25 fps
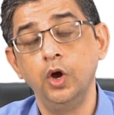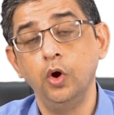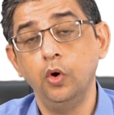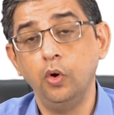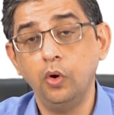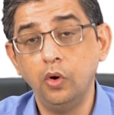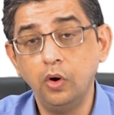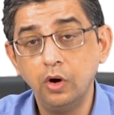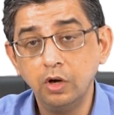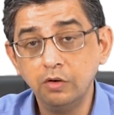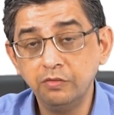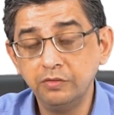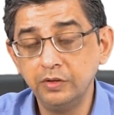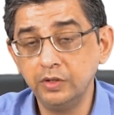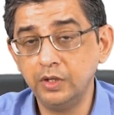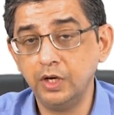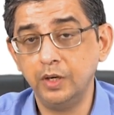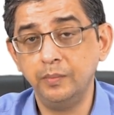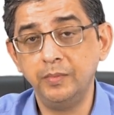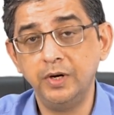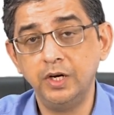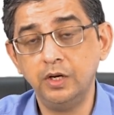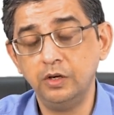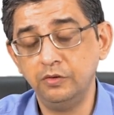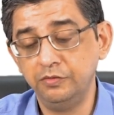or for that
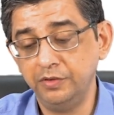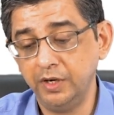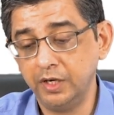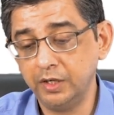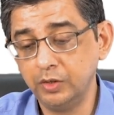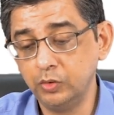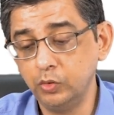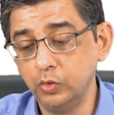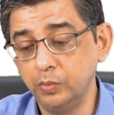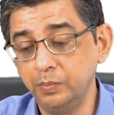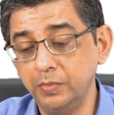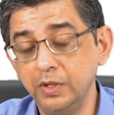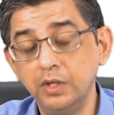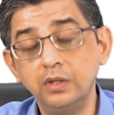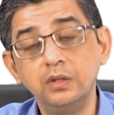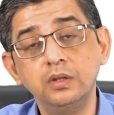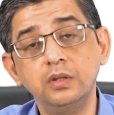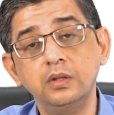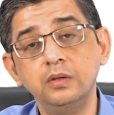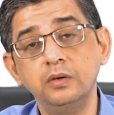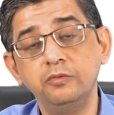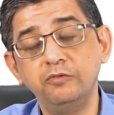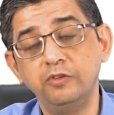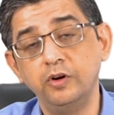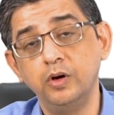matter of fact could be in
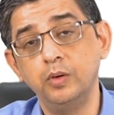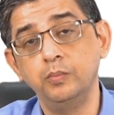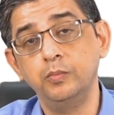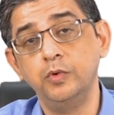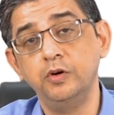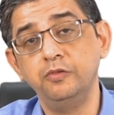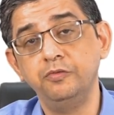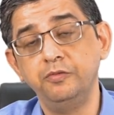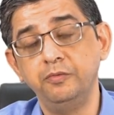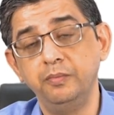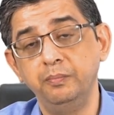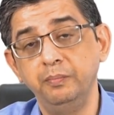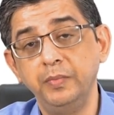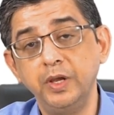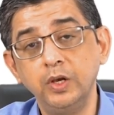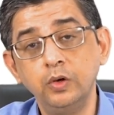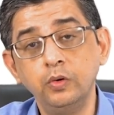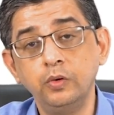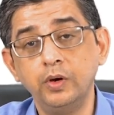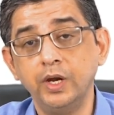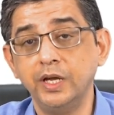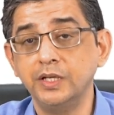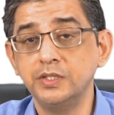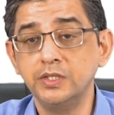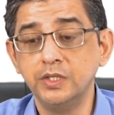the form of
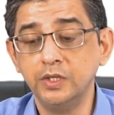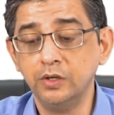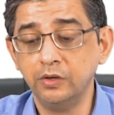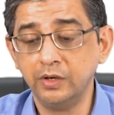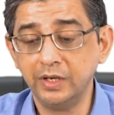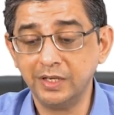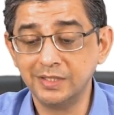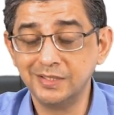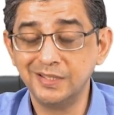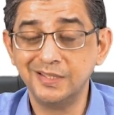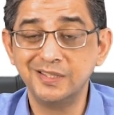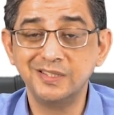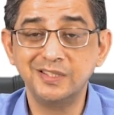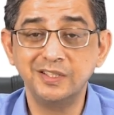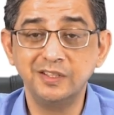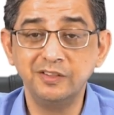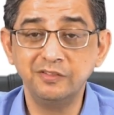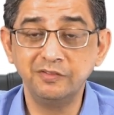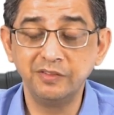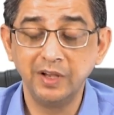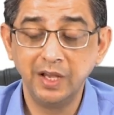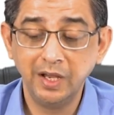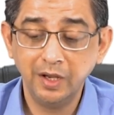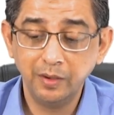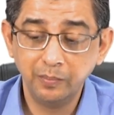menorrhagia or
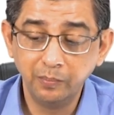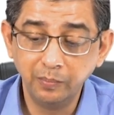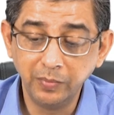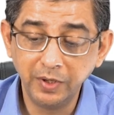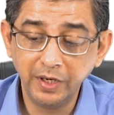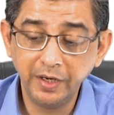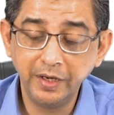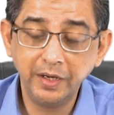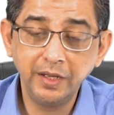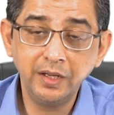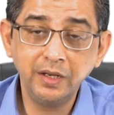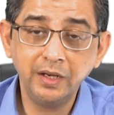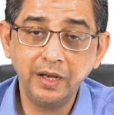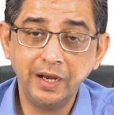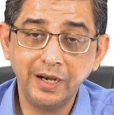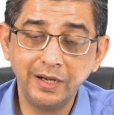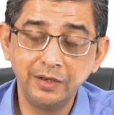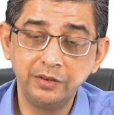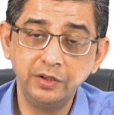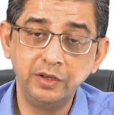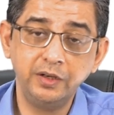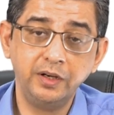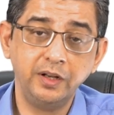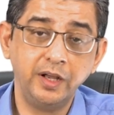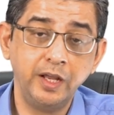excessive bleeding at
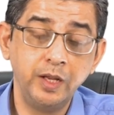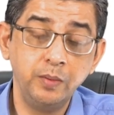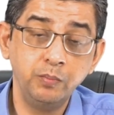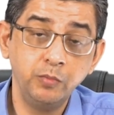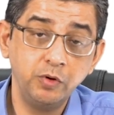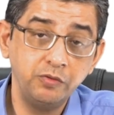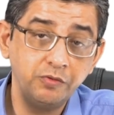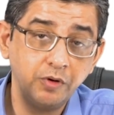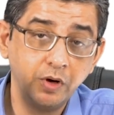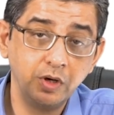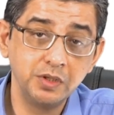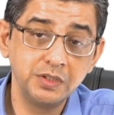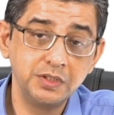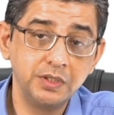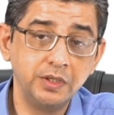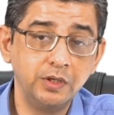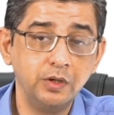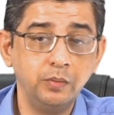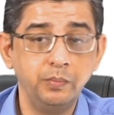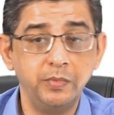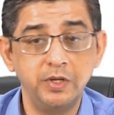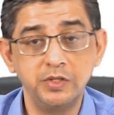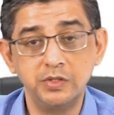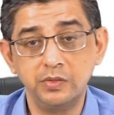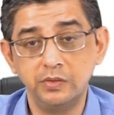the time of onset
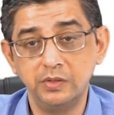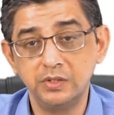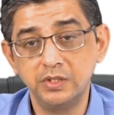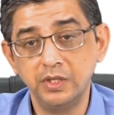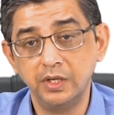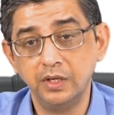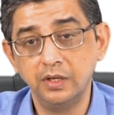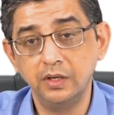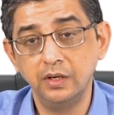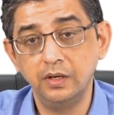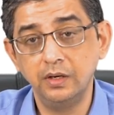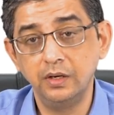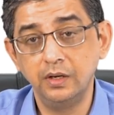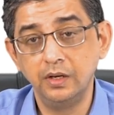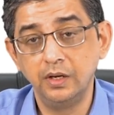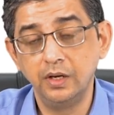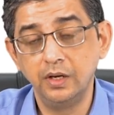of menstrual cycle.